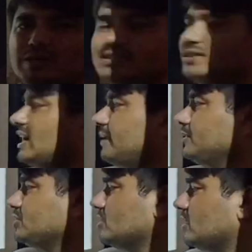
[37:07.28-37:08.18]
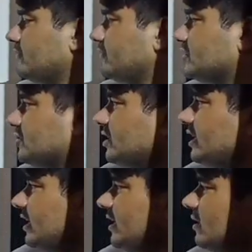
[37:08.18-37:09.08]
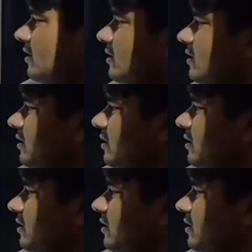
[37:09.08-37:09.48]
What's the dimension of a tree?